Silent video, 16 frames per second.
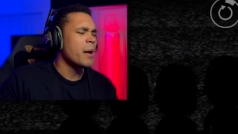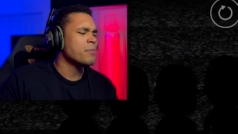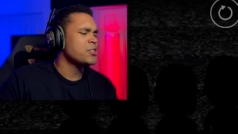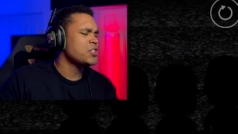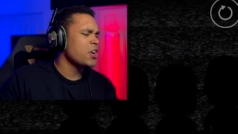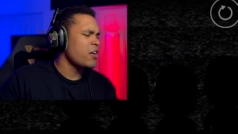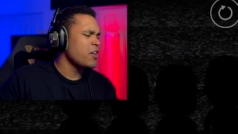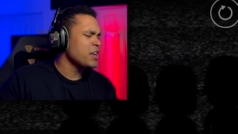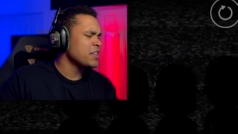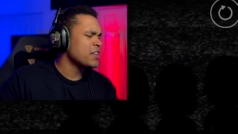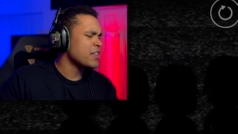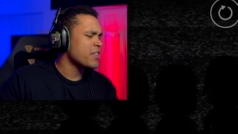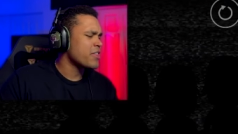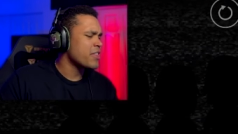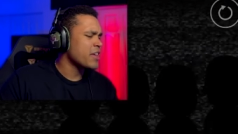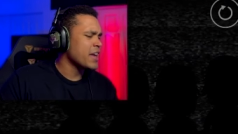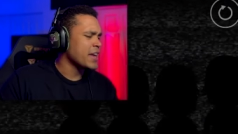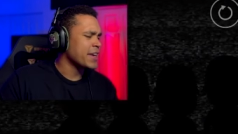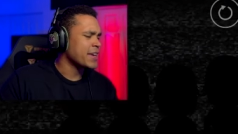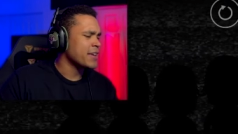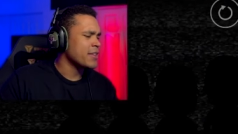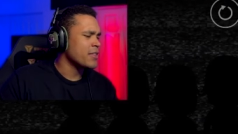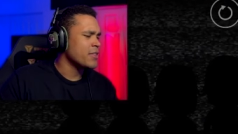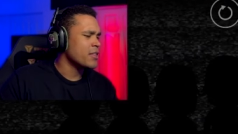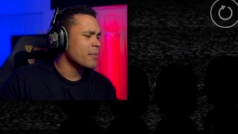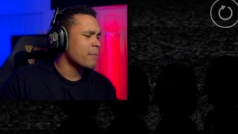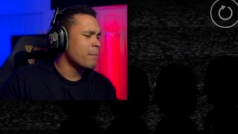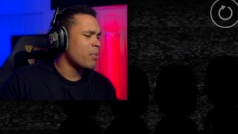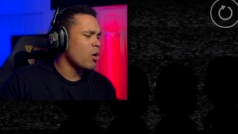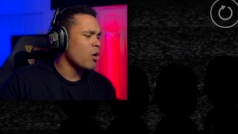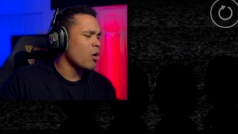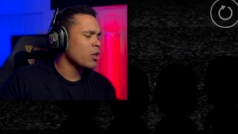I'm starting to think the
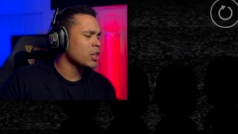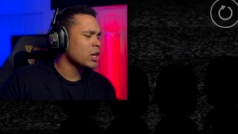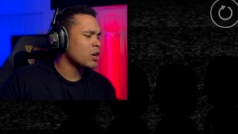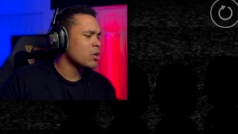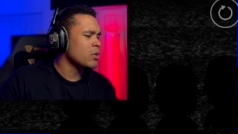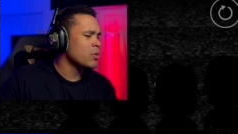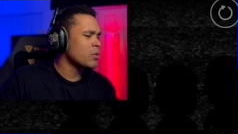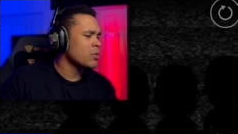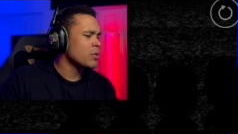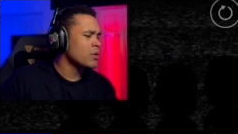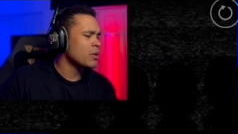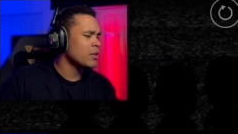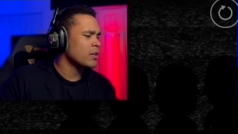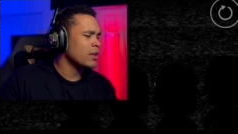polo